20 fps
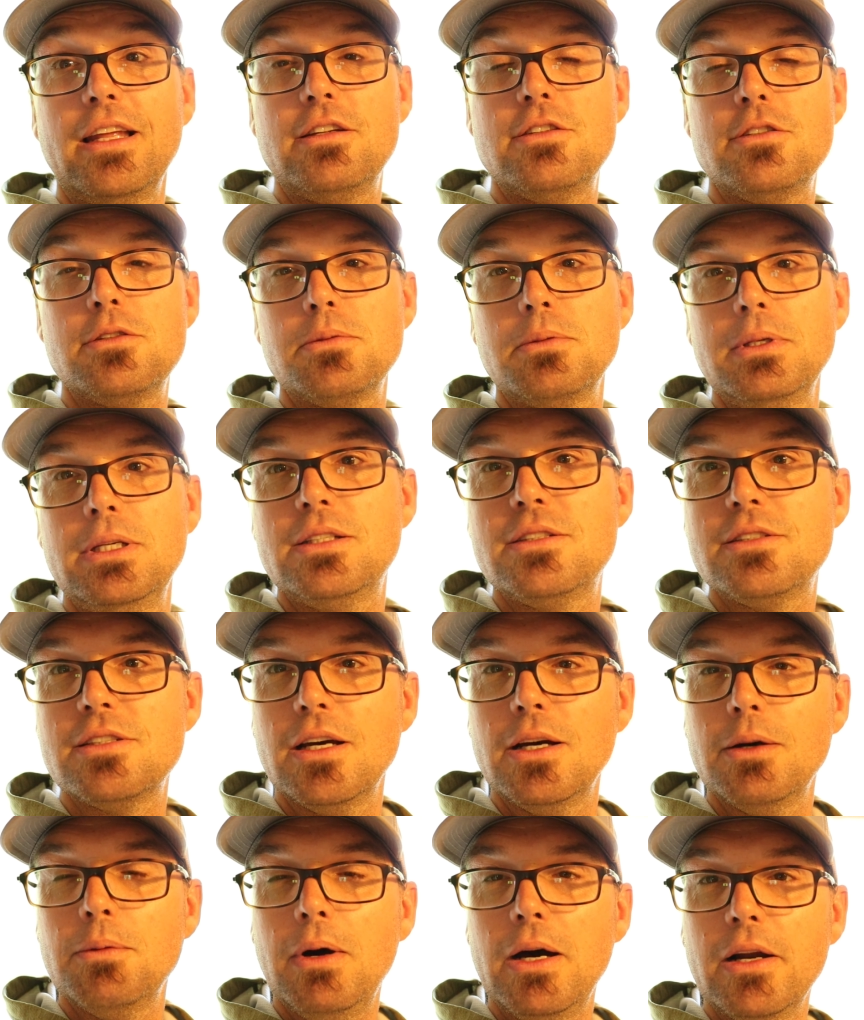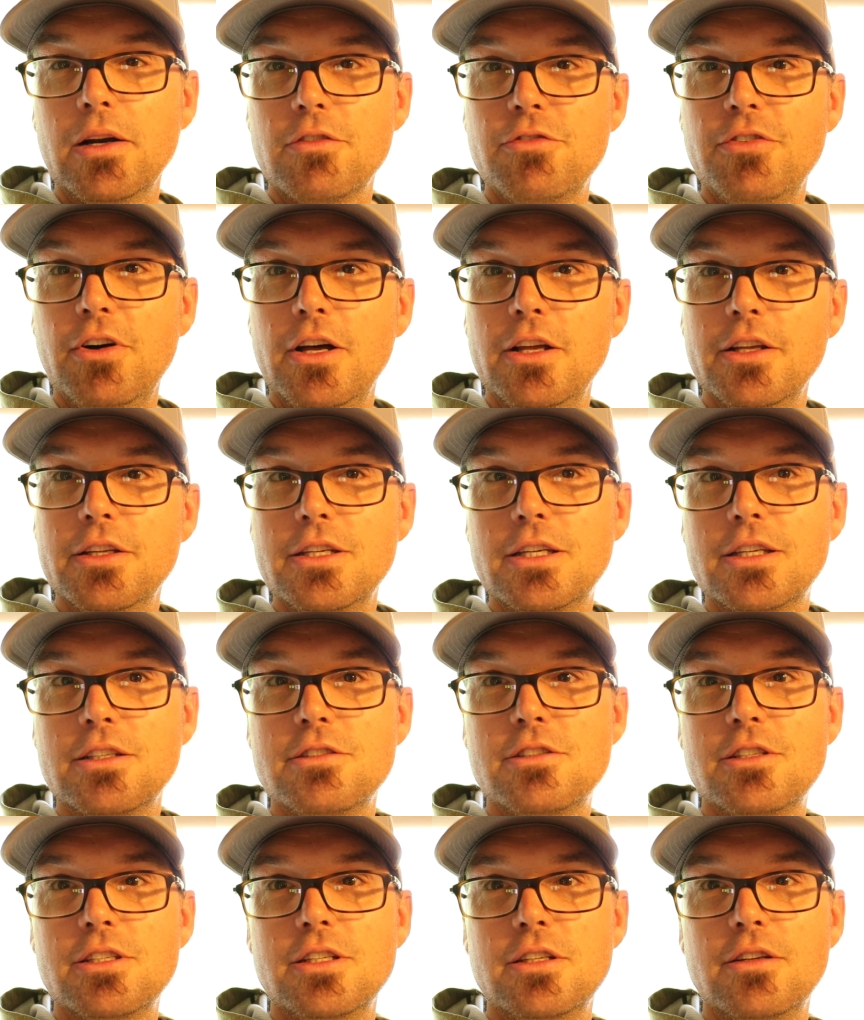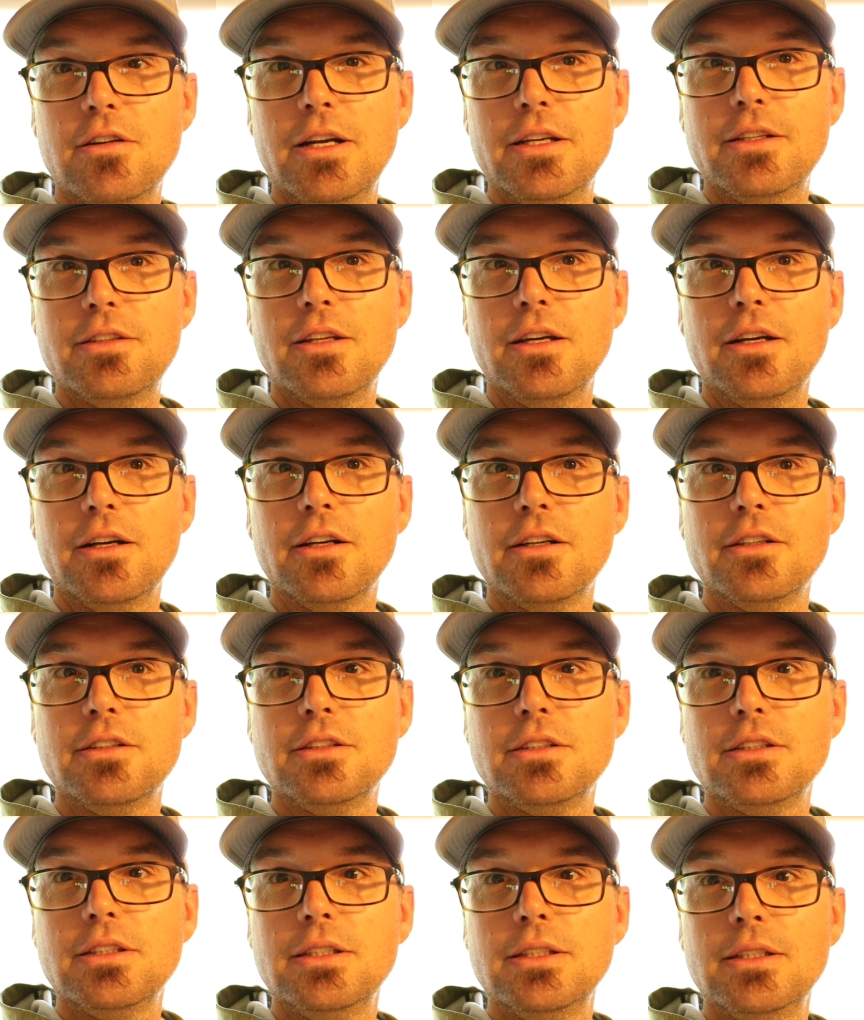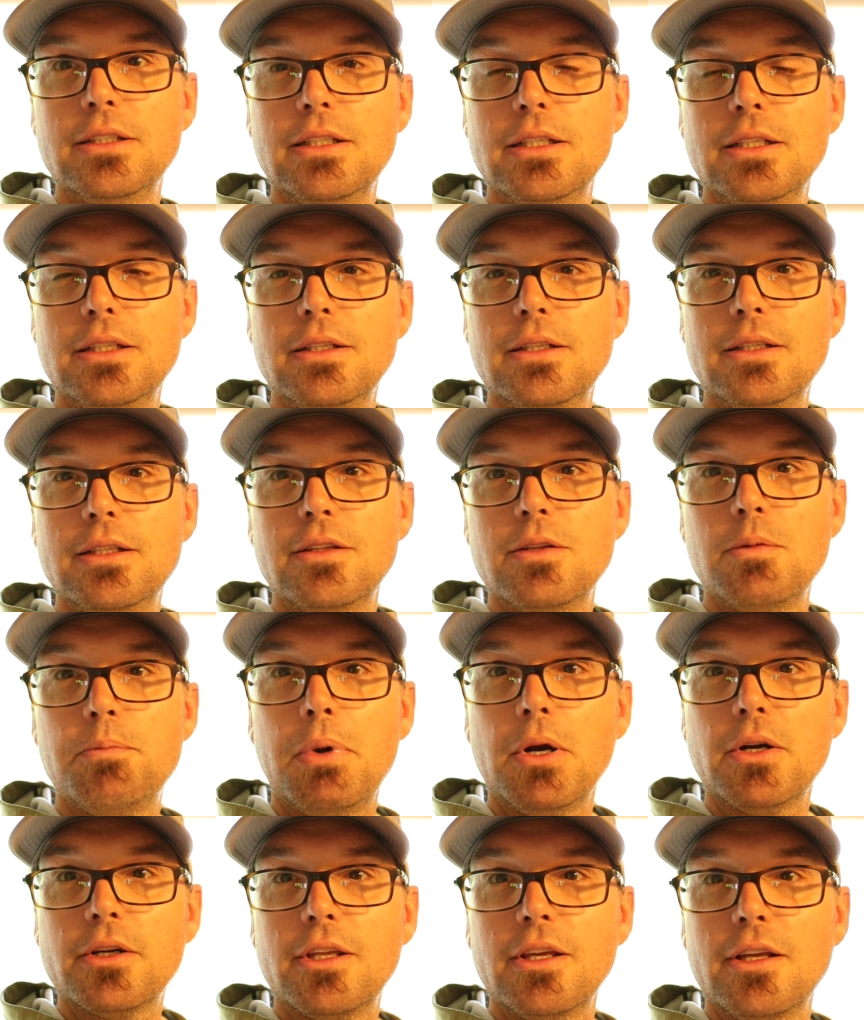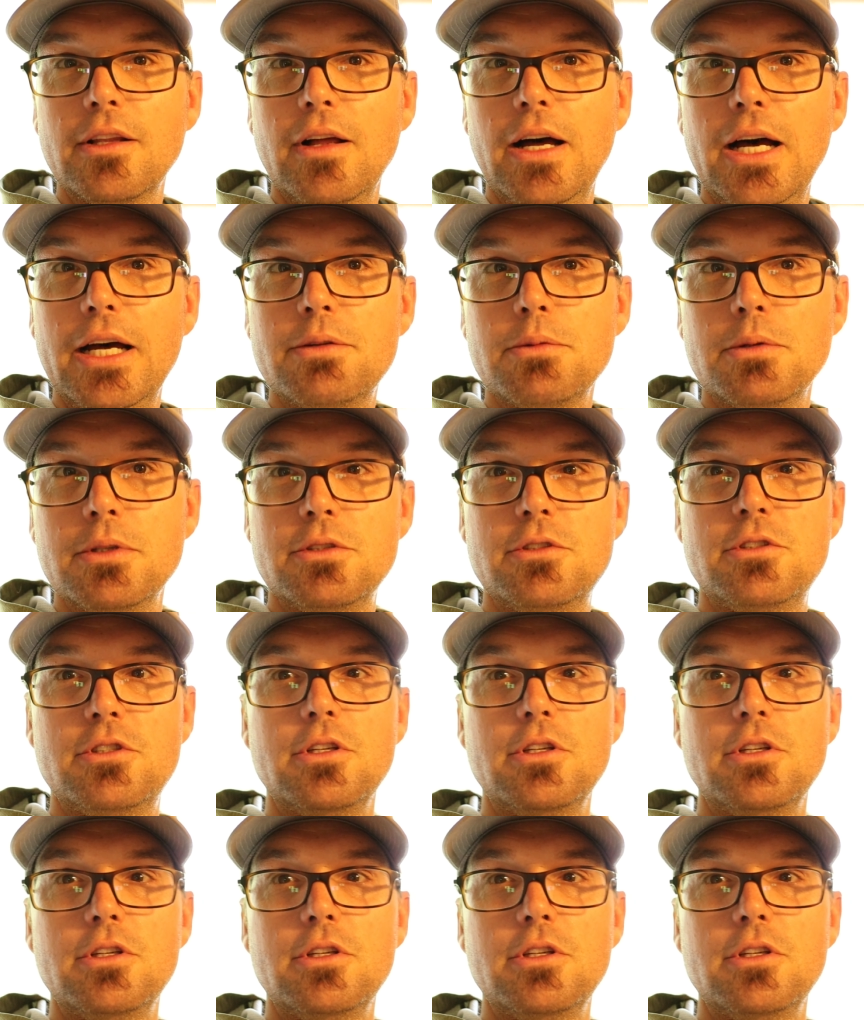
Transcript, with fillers: that sweet uh, waterfall you can see right there. The parking lot was